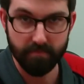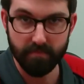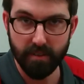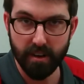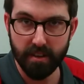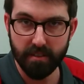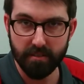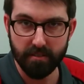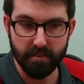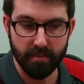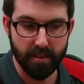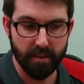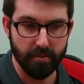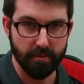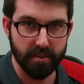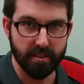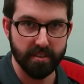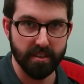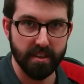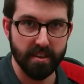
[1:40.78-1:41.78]
Alright, so there
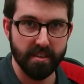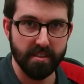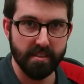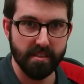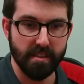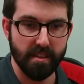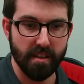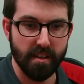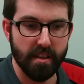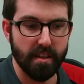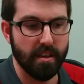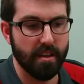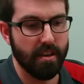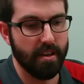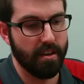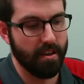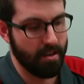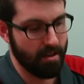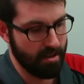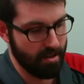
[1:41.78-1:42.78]
we see it.
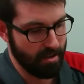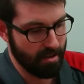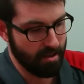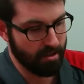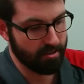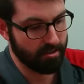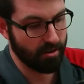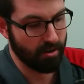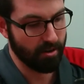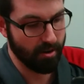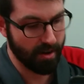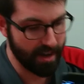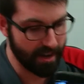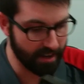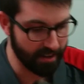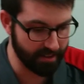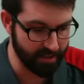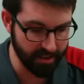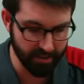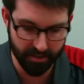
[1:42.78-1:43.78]
So in
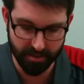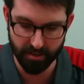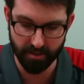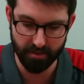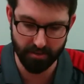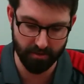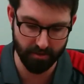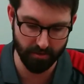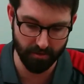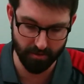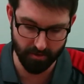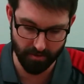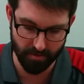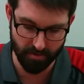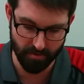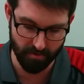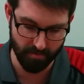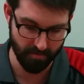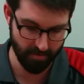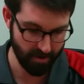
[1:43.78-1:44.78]
addition
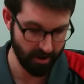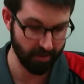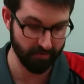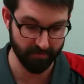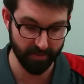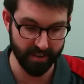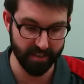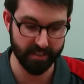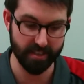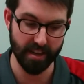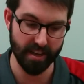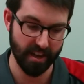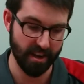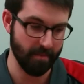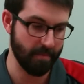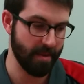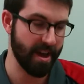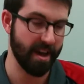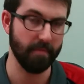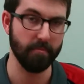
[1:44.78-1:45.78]
to a reset
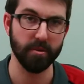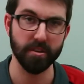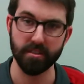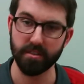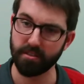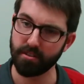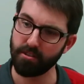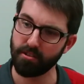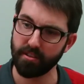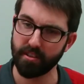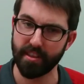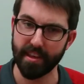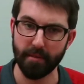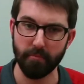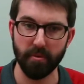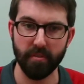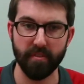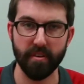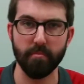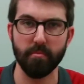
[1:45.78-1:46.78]
command, which is the only thing
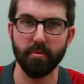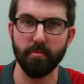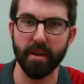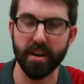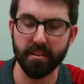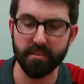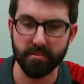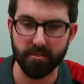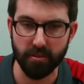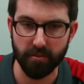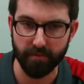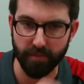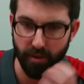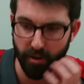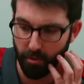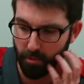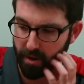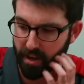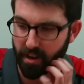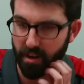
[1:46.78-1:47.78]
we've implemented so
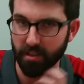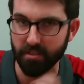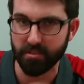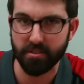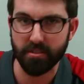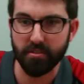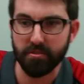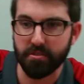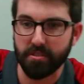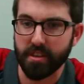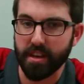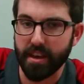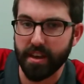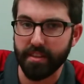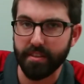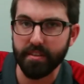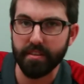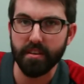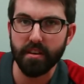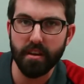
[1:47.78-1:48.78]
far, we could also
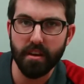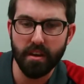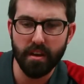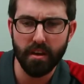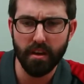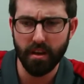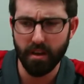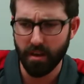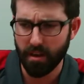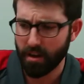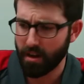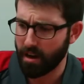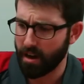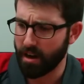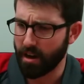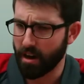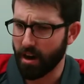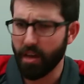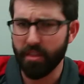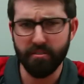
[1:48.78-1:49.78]
send
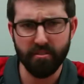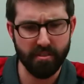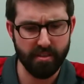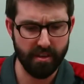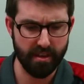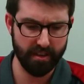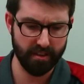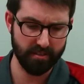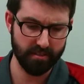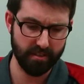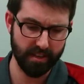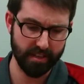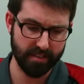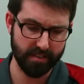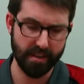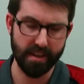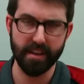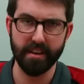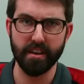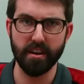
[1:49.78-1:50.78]
other things like
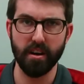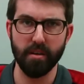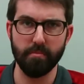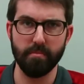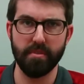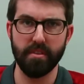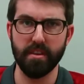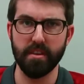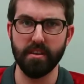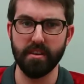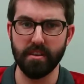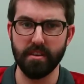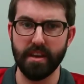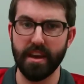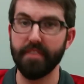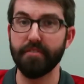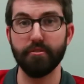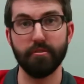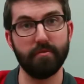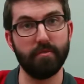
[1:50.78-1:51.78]
setting up the
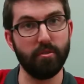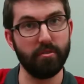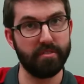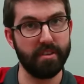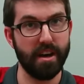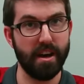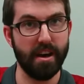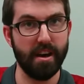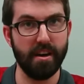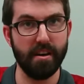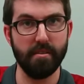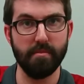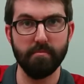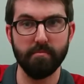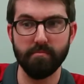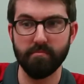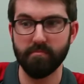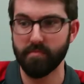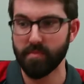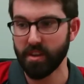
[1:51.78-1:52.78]
interval
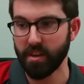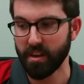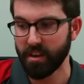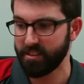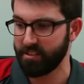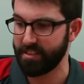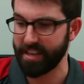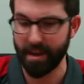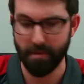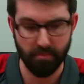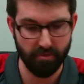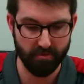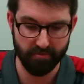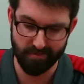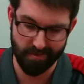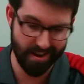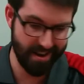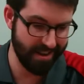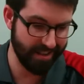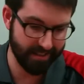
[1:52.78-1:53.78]
time, sample
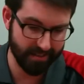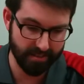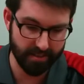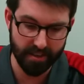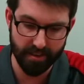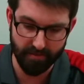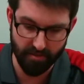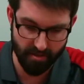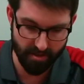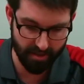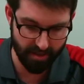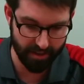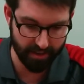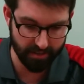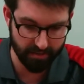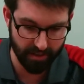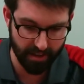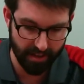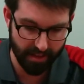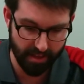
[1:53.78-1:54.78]
rates, different
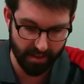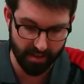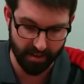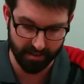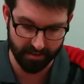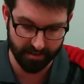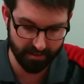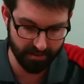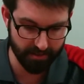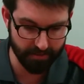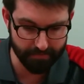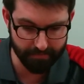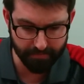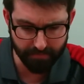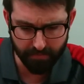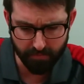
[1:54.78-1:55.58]
things like this.